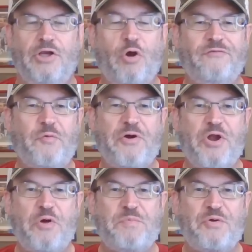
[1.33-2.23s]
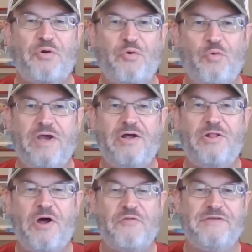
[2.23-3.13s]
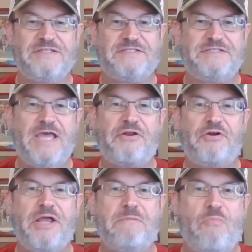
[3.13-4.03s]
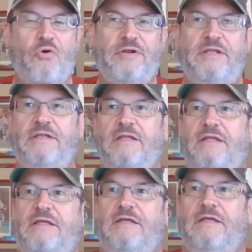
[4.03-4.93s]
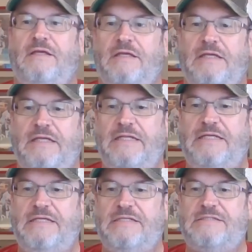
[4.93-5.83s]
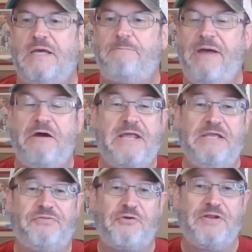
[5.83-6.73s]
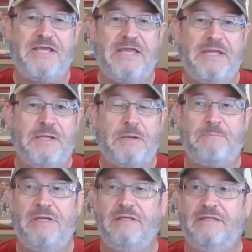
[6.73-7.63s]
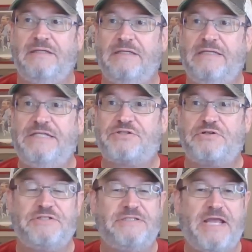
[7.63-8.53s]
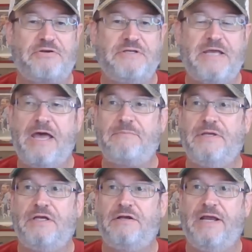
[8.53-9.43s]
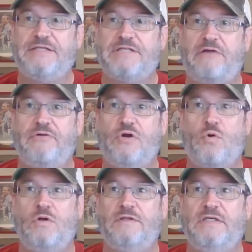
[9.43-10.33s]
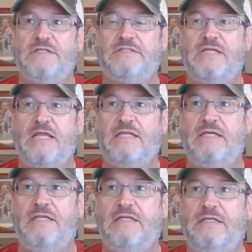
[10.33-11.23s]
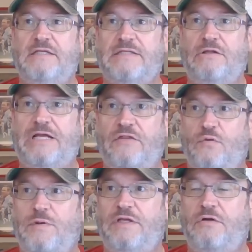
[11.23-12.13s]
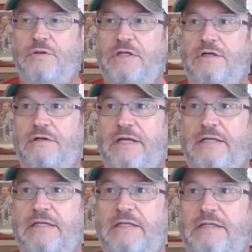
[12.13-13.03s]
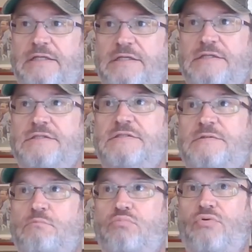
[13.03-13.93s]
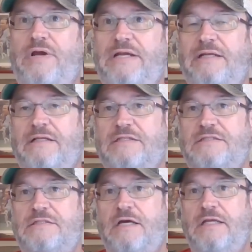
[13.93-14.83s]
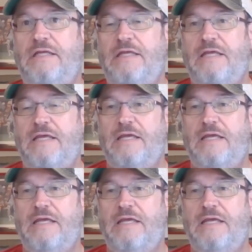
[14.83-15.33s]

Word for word: Hello, everyone. Hope you are well on this Saturday morning. It is about 8:30 a.m. Eastern Standard Time here as I record this, and it is. I look out the window here, and it is bright and sunny.